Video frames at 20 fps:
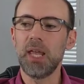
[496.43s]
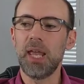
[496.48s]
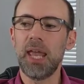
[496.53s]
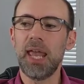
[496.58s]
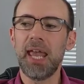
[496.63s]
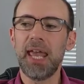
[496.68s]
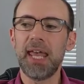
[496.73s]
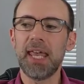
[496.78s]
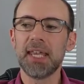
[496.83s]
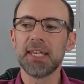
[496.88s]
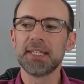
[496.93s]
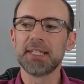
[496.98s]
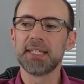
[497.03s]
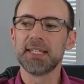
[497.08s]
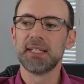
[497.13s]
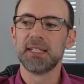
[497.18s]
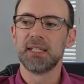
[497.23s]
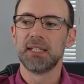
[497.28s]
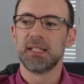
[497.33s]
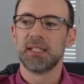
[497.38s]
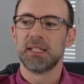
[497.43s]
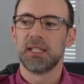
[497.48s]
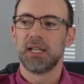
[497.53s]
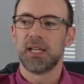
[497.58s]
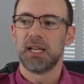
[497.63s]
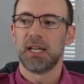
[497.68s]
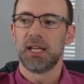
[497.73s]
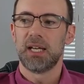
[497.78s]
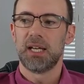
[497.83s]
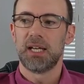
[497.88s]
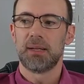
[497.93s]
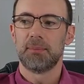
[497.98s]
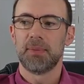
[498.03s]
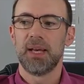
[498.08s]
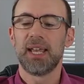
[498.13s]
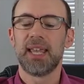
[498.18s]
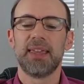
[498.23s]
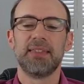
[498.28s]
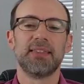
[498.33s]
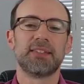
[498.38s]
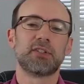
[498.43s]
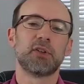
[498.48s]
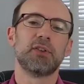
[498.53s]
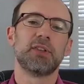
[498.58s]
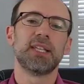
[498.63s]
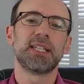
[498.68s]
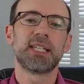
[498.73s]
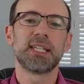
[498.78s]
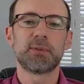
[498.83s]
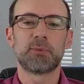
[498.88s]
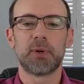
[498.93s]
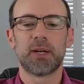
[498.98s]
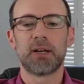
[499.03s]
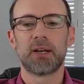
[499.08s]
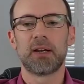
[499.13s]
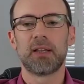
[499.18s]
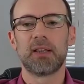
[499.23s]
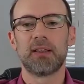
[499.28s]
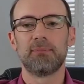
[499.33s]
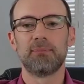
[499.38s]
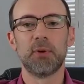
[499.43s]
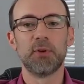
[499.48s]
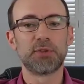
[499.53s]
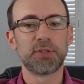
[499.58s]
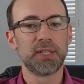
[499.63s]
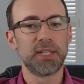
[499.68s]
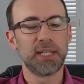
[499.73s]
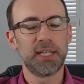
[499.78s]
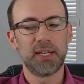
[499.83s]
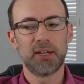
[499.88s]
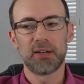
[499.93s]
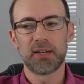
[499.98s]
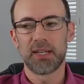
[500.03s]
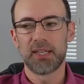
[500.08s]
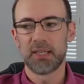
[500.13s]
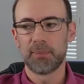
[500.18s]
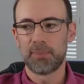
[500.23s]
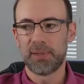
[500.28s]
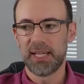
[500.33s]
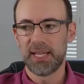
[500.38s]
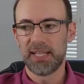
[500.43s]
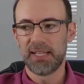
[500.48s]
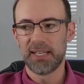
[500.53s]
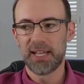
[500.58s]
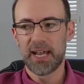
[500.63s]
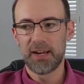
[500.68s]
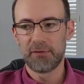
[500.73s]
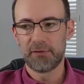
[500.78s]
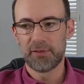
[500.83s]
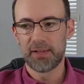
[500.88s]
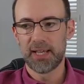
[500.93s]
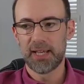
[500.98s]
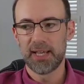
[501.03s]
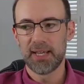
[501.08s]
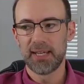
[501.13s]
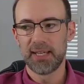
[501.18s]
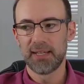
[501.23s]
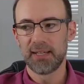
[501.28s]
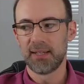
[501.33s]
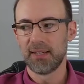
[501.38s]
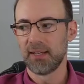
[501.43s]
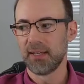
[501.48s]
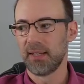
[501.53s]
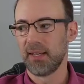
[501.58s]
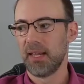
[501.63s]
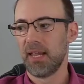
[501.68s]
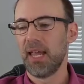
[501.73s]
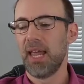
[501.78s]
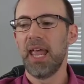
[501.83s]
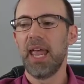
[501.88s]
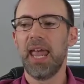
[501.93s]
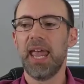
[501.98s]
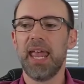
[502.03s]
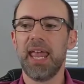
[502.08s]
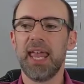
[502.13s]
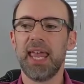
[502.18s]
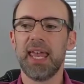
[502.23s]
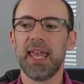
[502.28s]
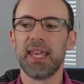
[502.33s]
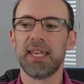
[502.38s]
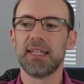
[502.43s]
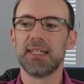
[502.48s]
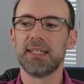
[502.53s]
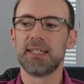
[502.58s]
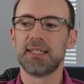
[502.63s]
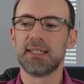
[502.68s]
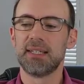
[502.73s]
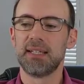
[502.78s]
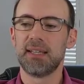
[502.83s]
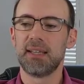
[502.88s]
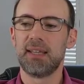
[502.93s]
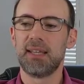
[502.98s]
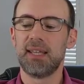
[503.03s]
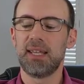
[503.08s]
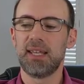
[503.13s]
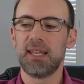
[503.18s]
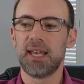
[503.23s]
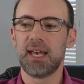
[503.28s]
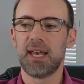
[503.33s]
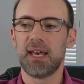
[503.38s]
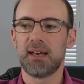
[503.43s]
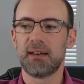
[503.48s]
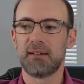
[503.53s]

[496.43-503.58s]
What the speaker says: And again, so this is where most of the year, again, the plane not flying and the